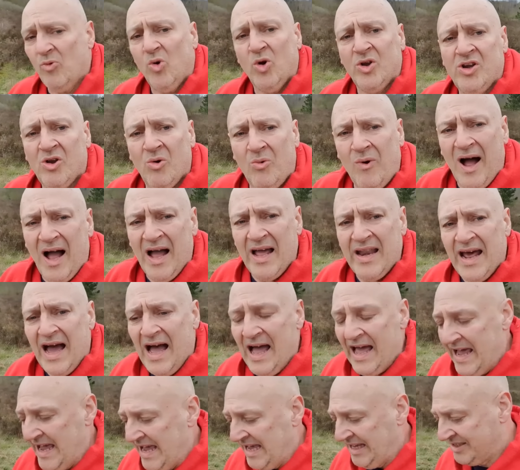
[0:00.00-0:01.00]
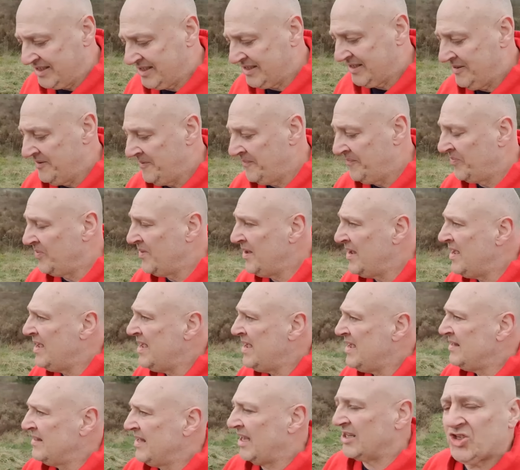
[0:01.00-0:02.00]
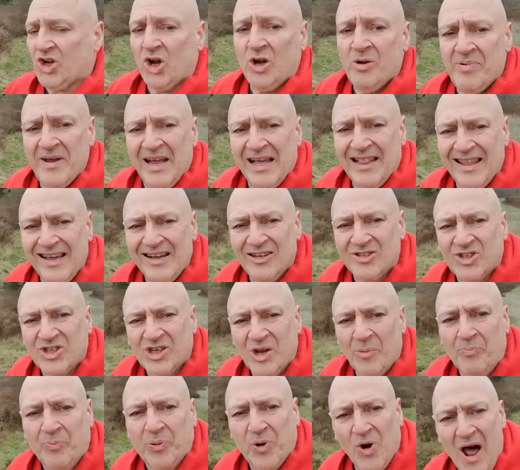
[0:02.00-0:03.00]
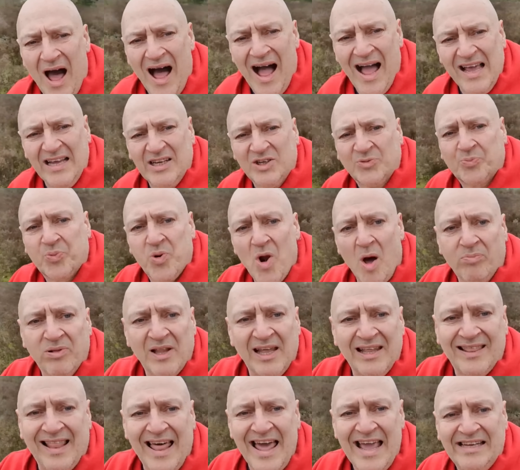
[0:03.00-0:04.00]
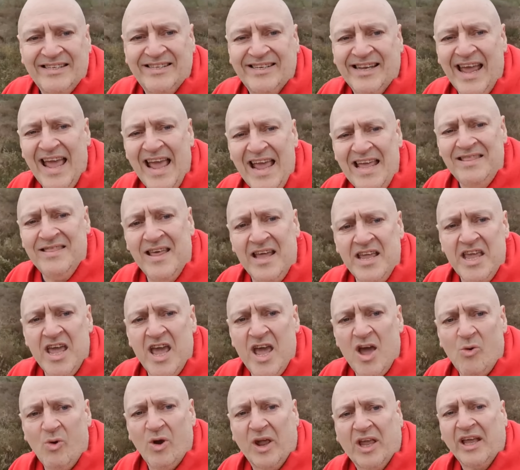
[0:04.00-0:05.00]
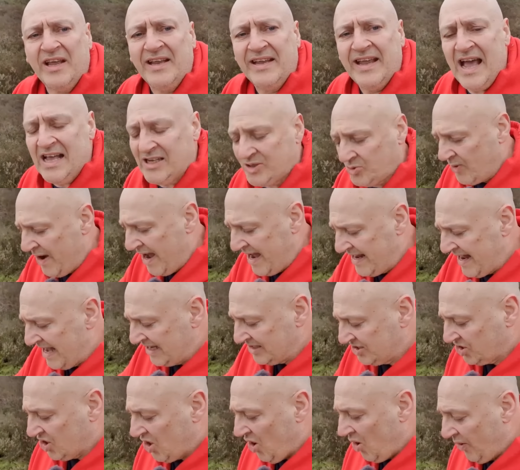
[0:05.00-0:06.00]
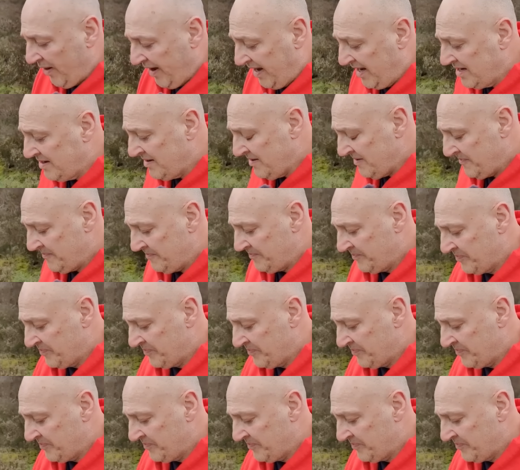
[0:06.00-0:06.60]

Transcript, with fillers: Wonder why that is. That's going to be a little surprise probably later in the year. We can guess where that's going.